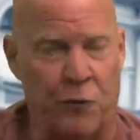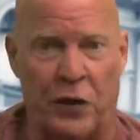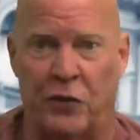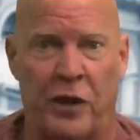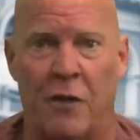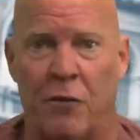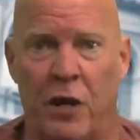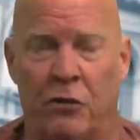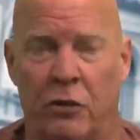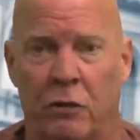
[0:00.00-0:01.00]
fits the
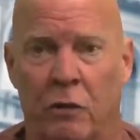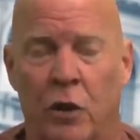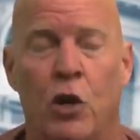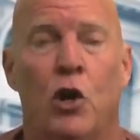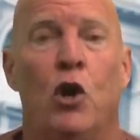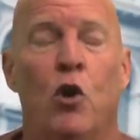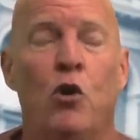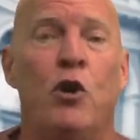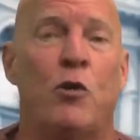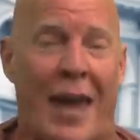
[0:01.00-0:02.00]
definition. Who
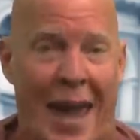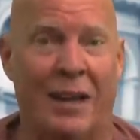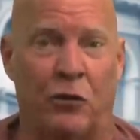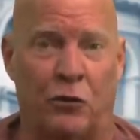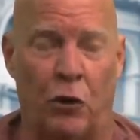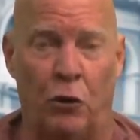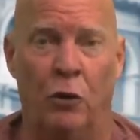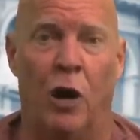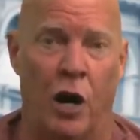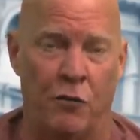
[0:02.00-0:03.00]
you can't
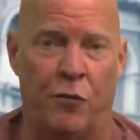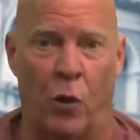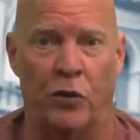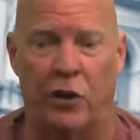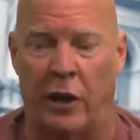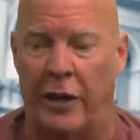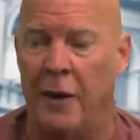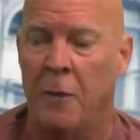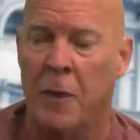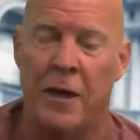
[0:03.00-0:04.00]
sue,
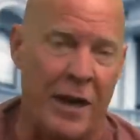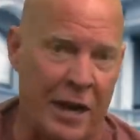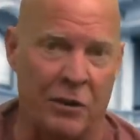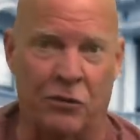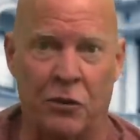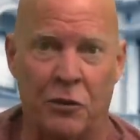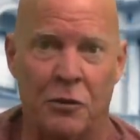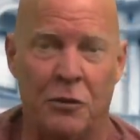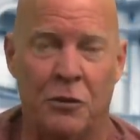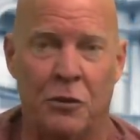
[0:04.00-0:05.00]
unfortunately, is
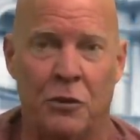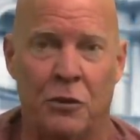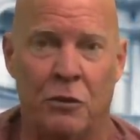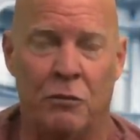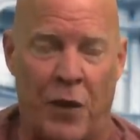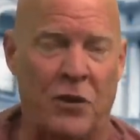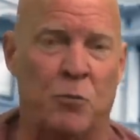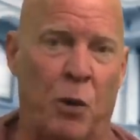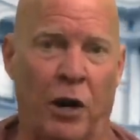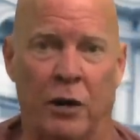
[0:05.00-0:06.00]

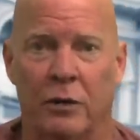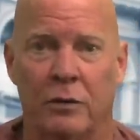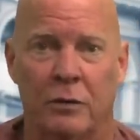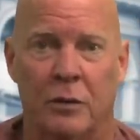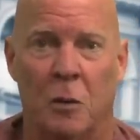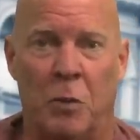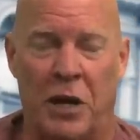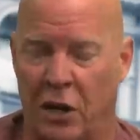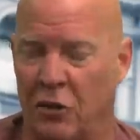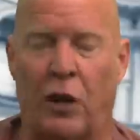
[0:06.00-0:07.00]
Facebook,
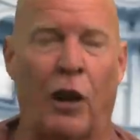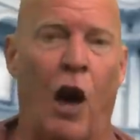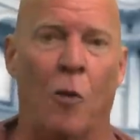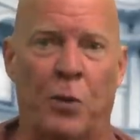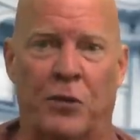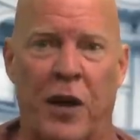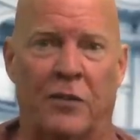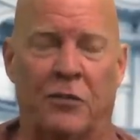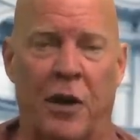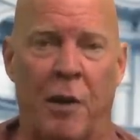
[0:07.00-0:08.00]
because the law
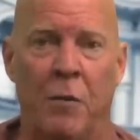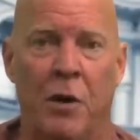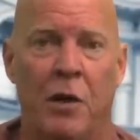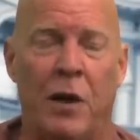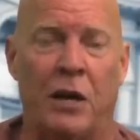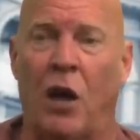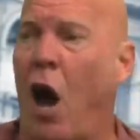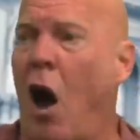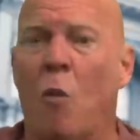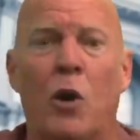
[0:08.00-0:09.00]
protects them. They say,
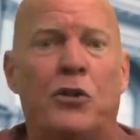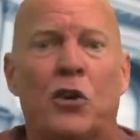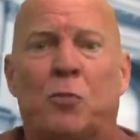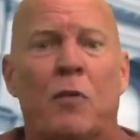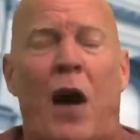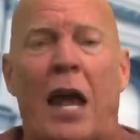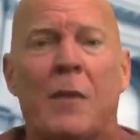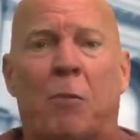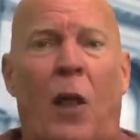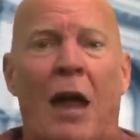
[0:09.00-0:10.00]
oh, we're just providing
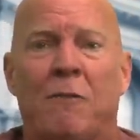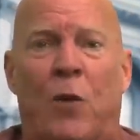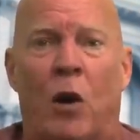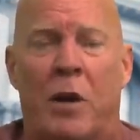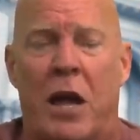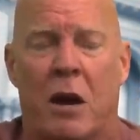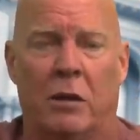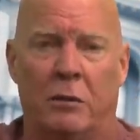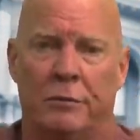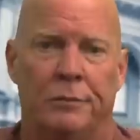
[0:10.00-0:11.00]
the platform
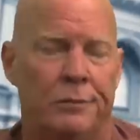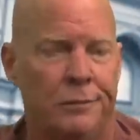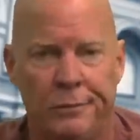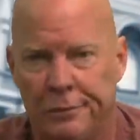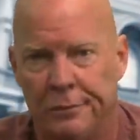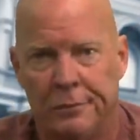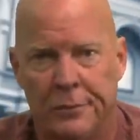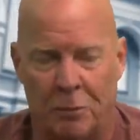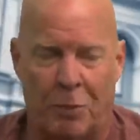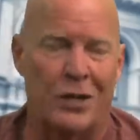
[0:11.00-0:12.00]
here.
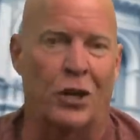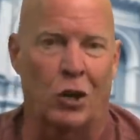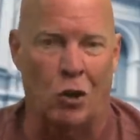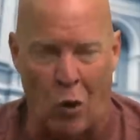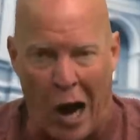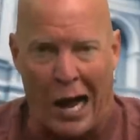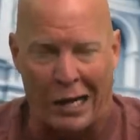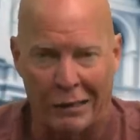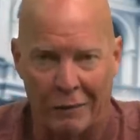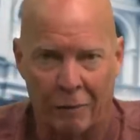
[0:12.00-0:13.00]
It's a bunch of crap.
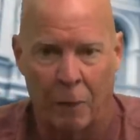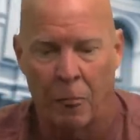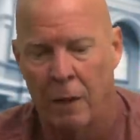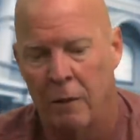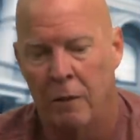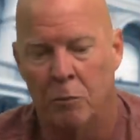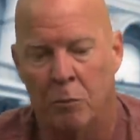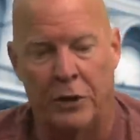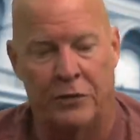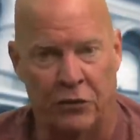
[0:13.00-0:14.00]

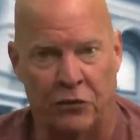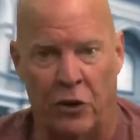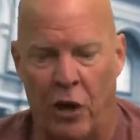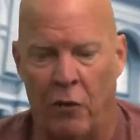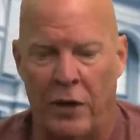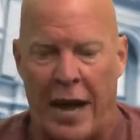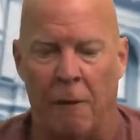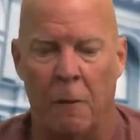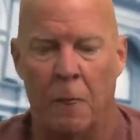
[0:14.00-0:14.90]
But just so you know, now,